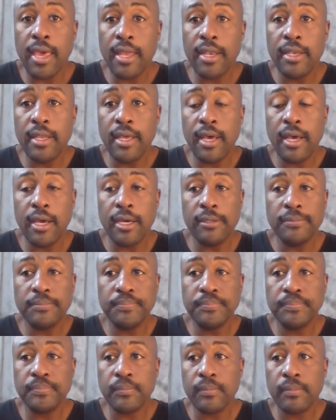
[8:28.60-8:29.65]
And,
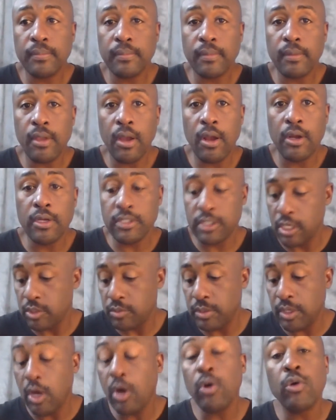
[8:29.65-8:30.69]
or
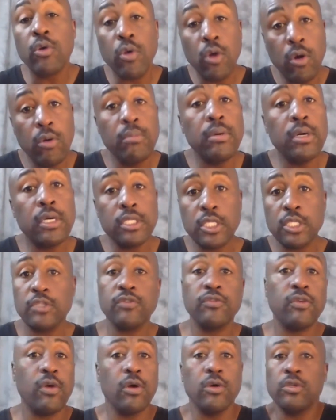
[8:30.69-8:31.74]
excuse me, the whole Chromebook
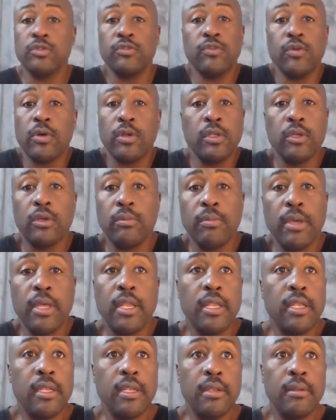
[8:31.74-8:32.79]
just froze for a little
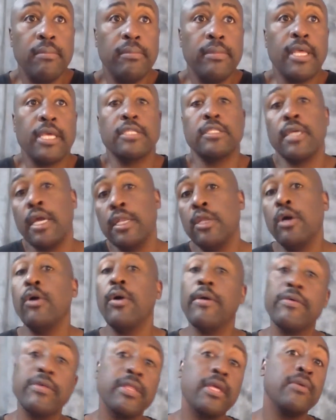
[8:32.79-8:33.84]
bit. And next thing I
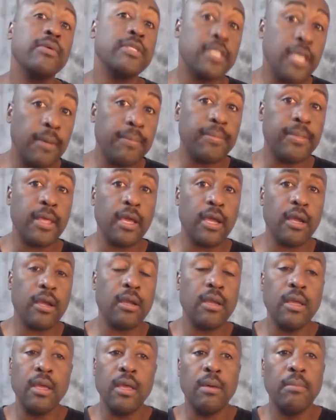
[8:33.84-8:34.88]
know, everything was up
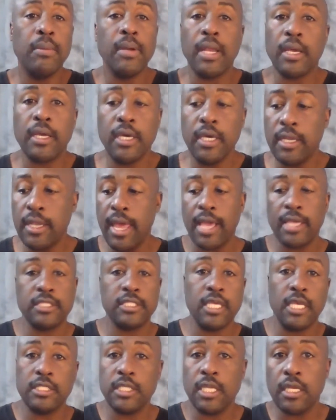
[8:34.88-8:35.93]
there, but I couldn't
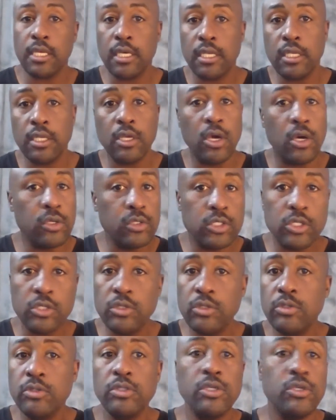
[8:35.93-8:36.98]
access it. I couldn't go
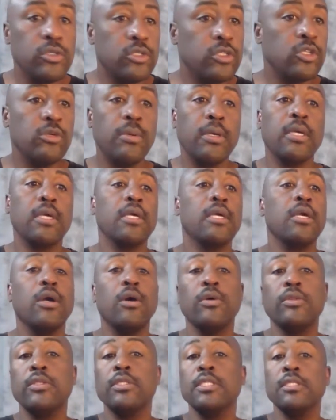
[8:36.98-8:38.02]
to YouTube. I
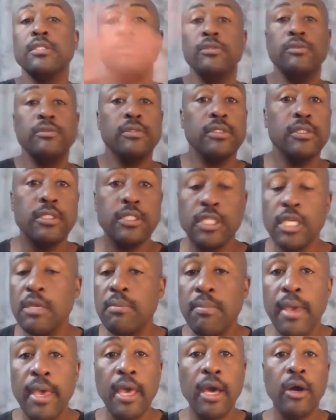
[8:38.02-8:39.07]
couldn't go to
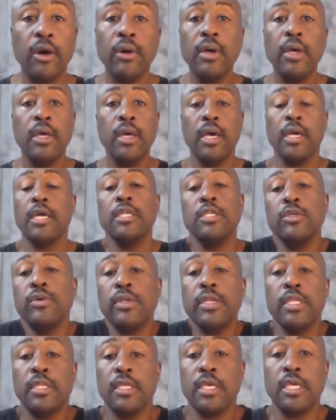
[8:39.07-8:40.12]
Gmail. I couldn't
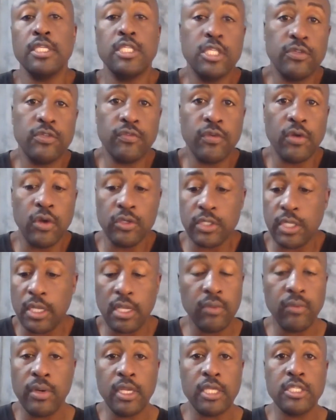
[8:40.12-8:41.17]
do anything. It just froze.
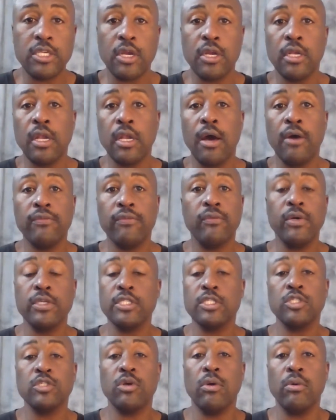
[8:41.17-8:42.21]
I didn't want to turn it off.
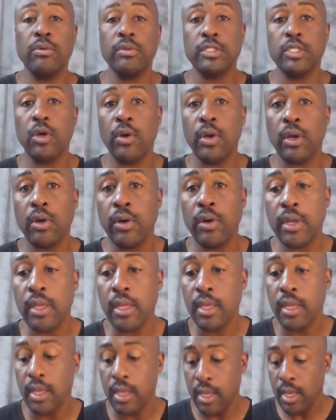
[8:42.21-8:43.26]
Wasn't sure what was going
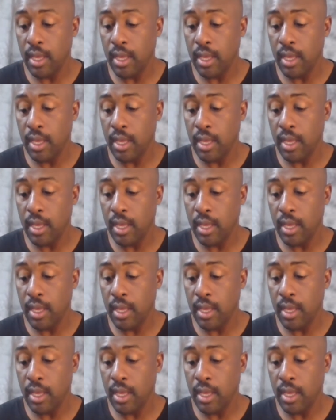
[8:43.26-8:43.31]
on.